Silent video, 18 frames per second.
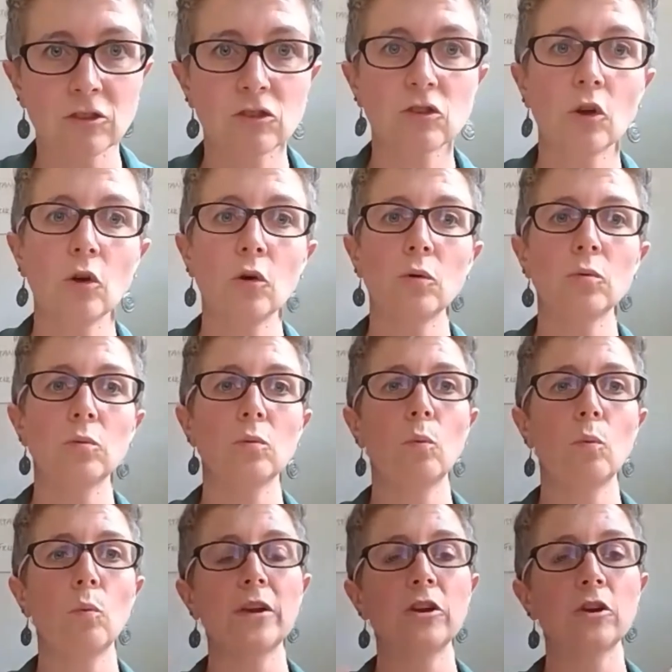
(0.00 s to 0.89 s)
So
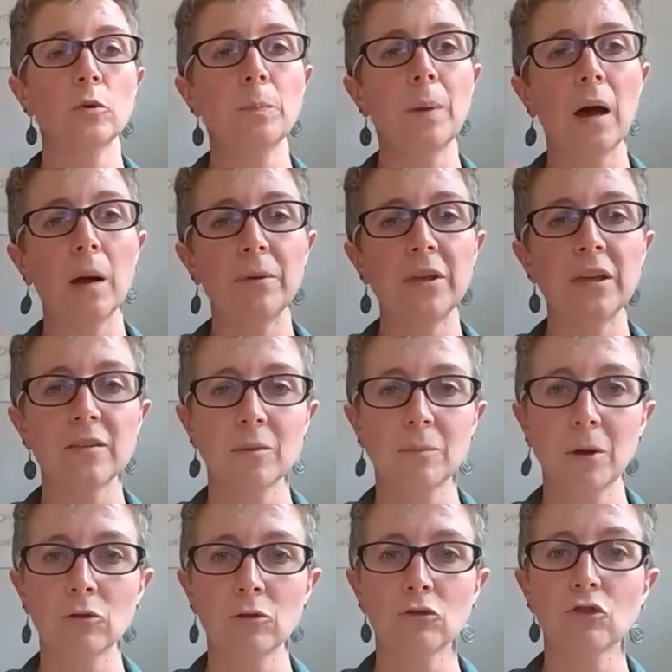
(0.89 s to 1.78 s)
when your puppy is
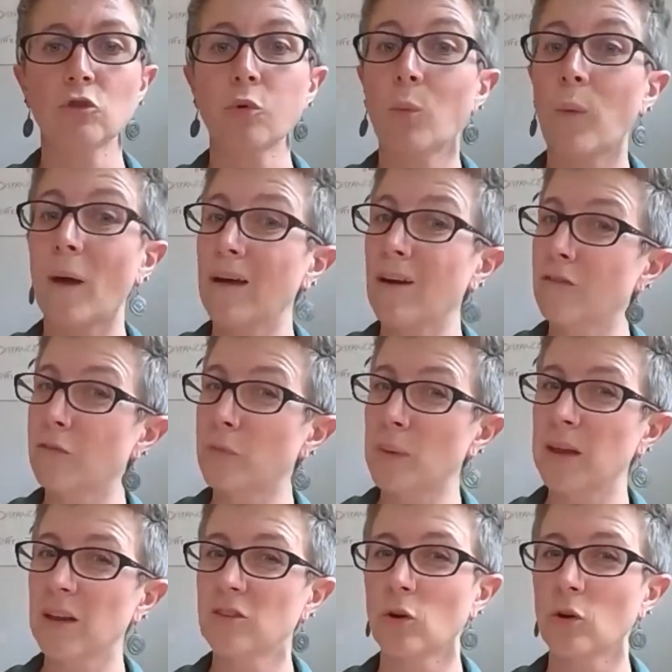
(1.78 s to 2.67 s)
about 12
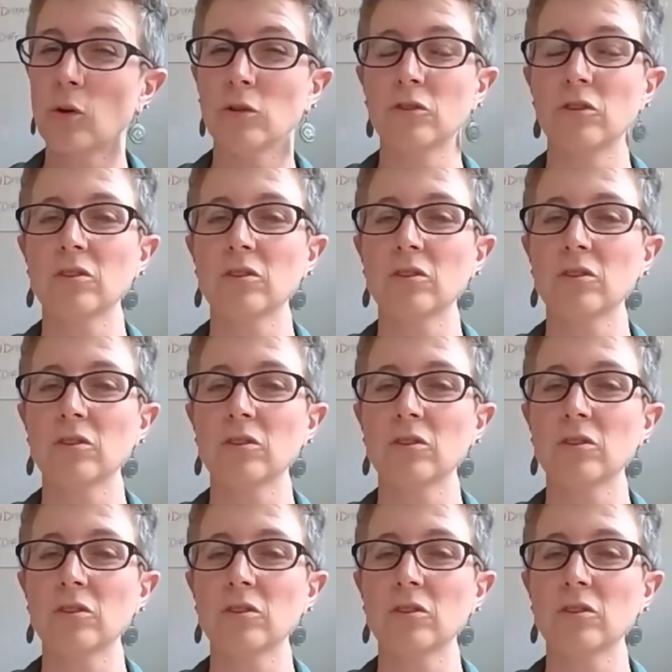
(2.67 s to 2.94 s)
weeks old,